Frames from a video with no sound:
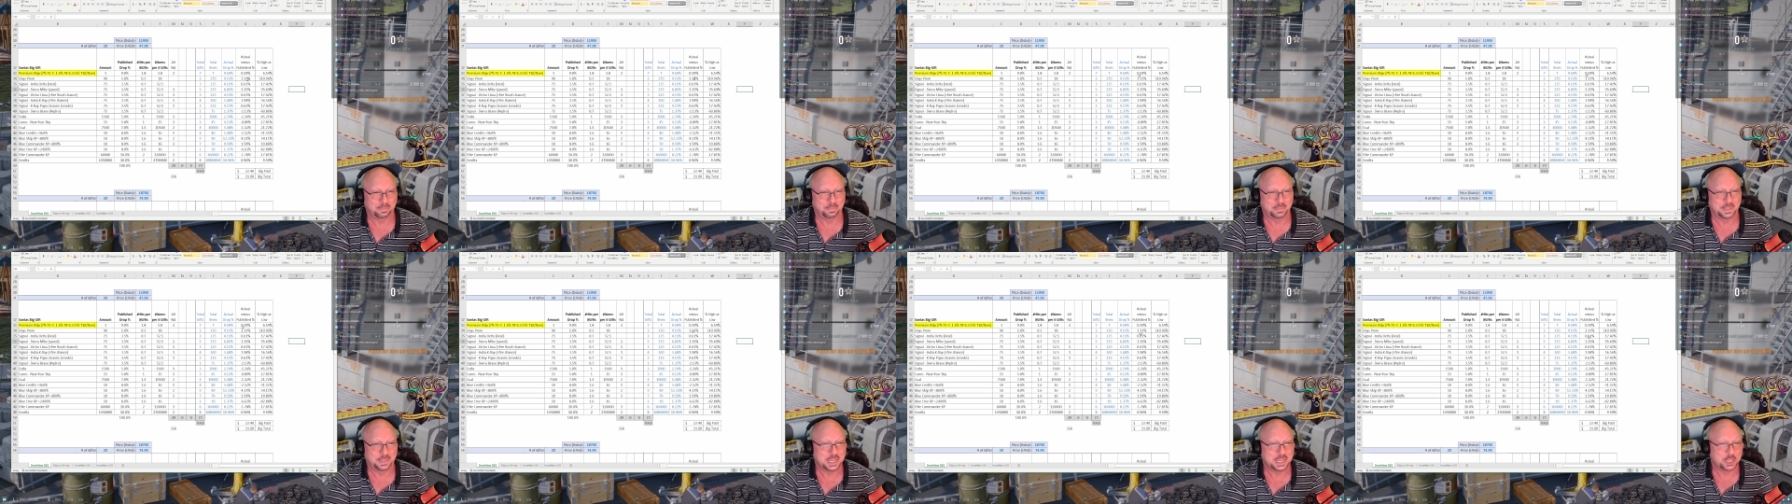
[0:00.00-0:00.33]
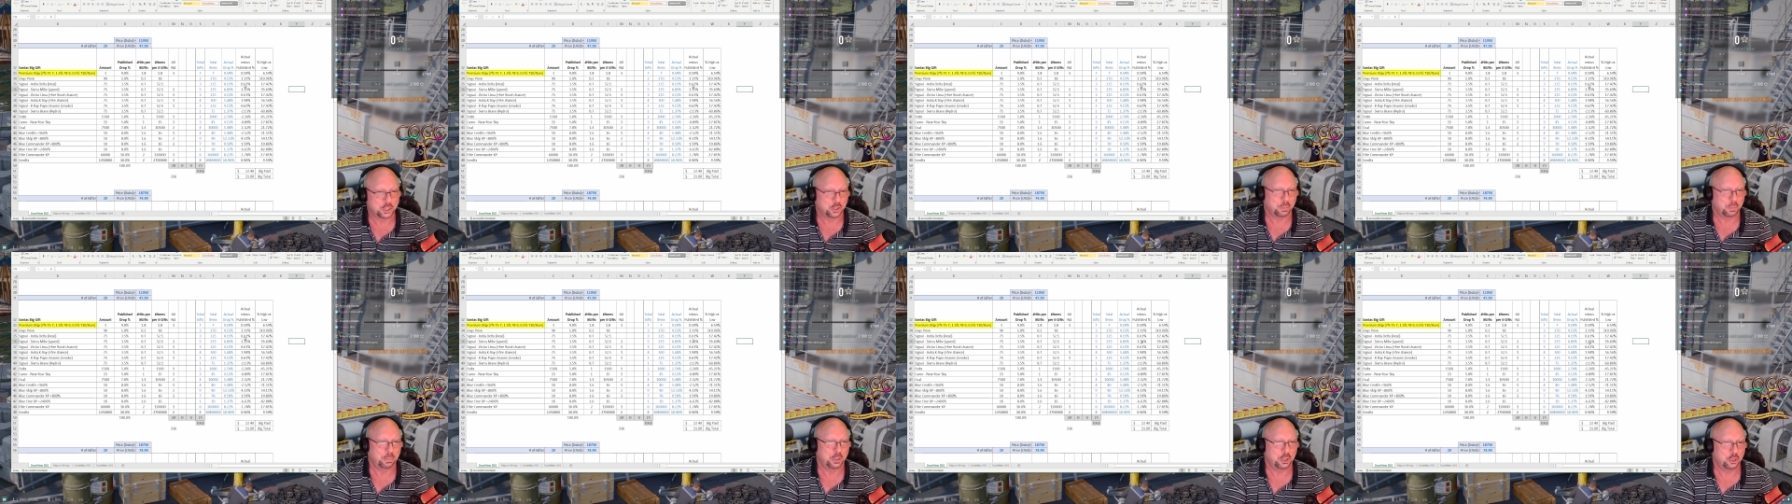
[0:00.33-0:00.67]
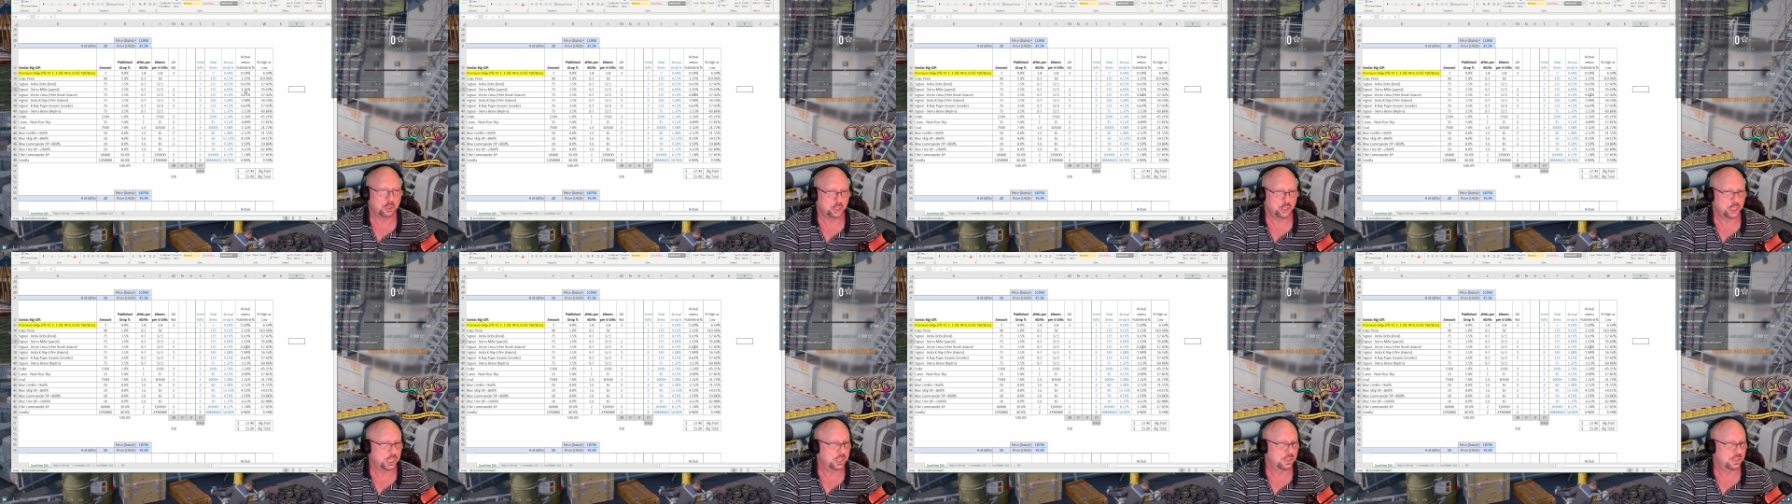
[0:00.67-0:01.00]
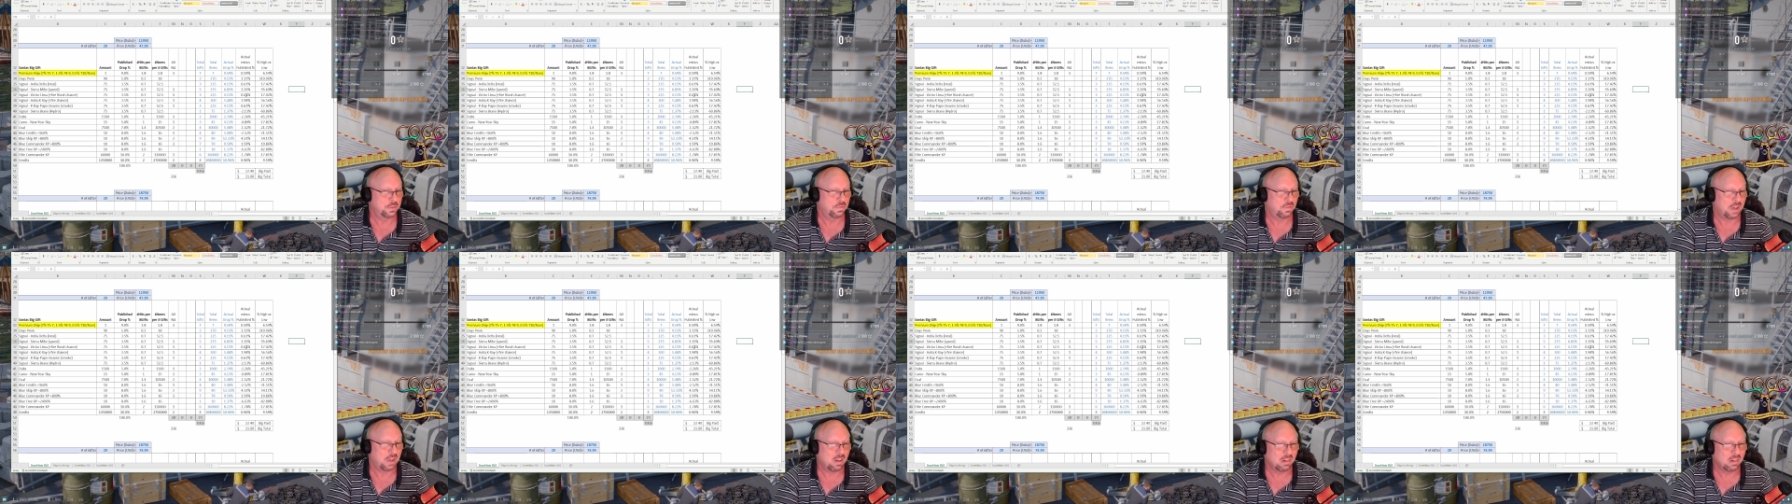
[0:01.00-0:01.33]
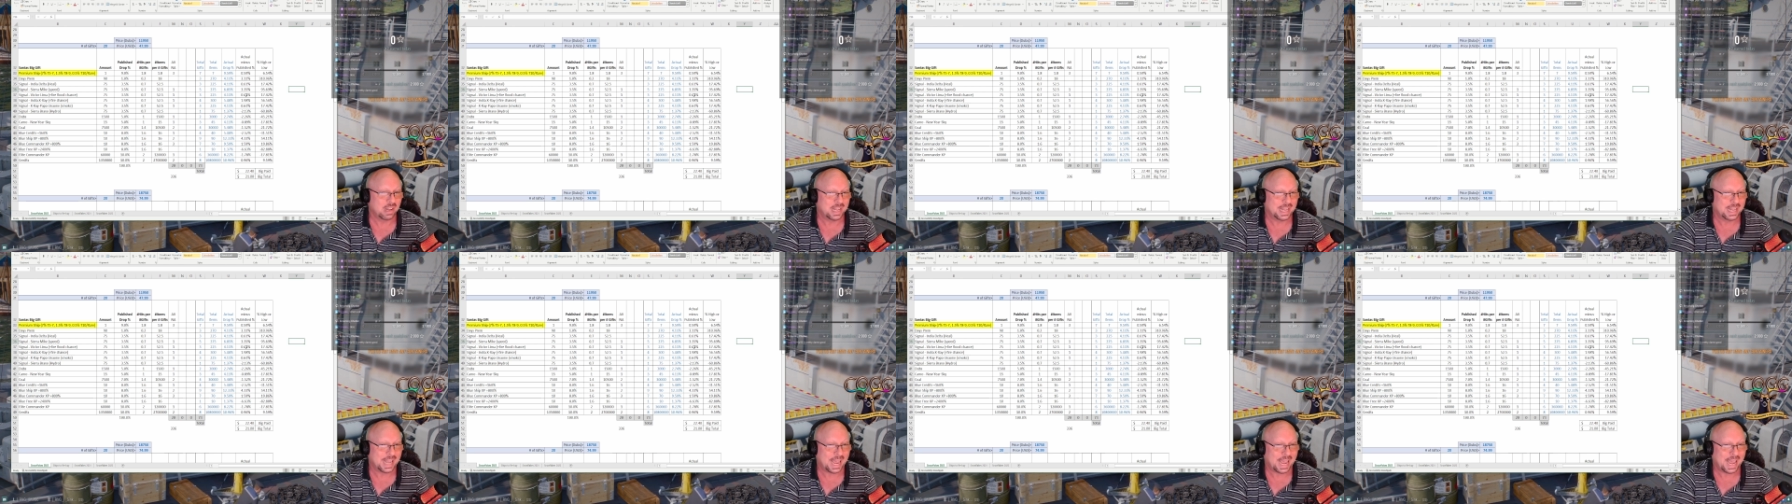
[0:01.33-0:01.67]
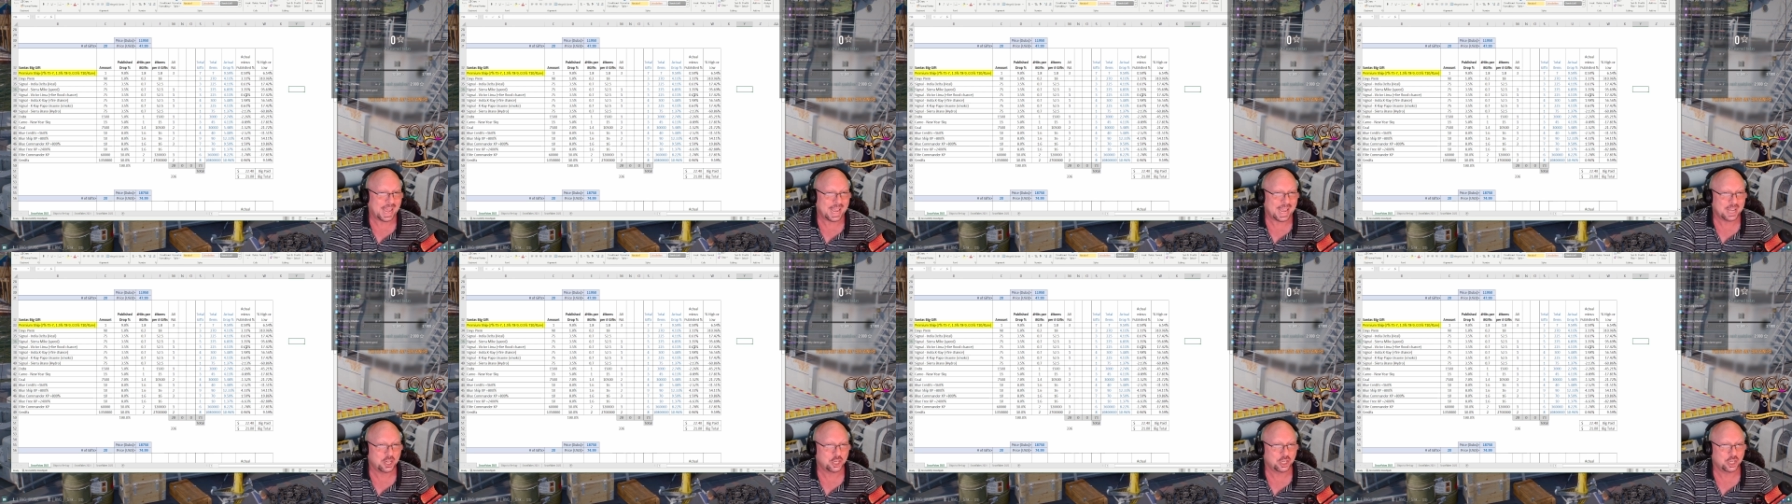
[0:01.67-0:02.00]
distribution is falling
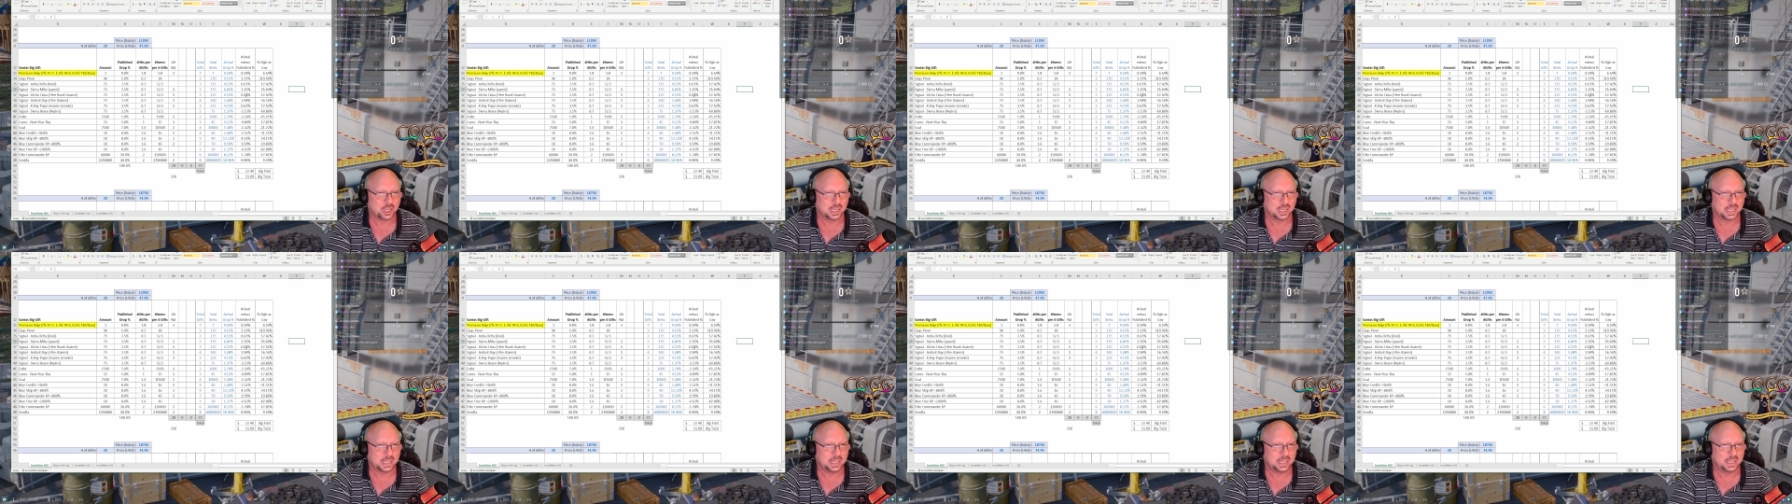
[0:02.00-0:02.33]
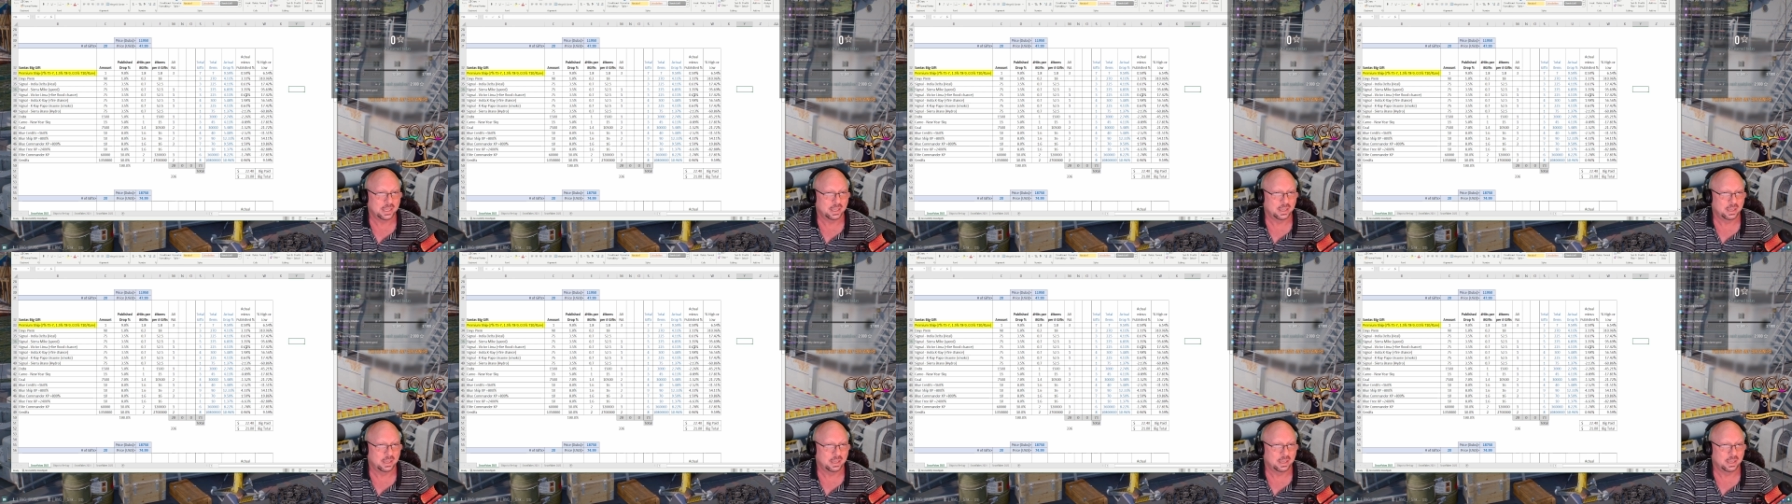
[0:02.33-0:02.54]
actually